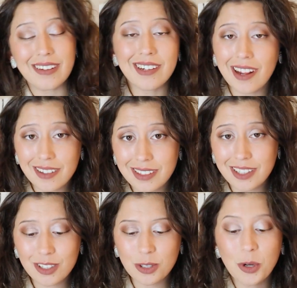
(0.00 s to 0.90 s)
They're not
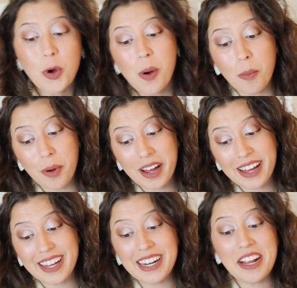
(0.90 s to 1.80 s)
cute,
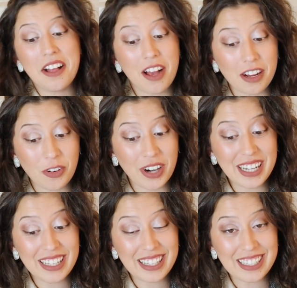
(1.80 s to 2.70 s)
but a
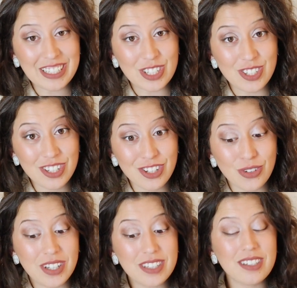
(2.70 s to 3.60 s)
great thing to
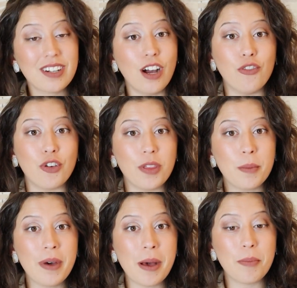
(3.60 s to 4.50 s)
do is to cover
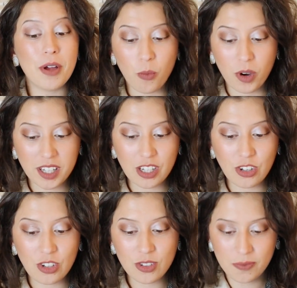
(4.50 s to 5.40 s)
them up. And what can
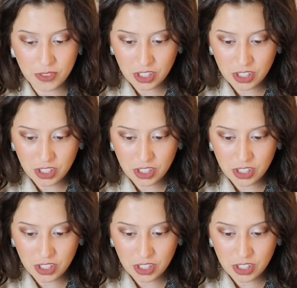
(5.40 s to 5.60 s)
you do?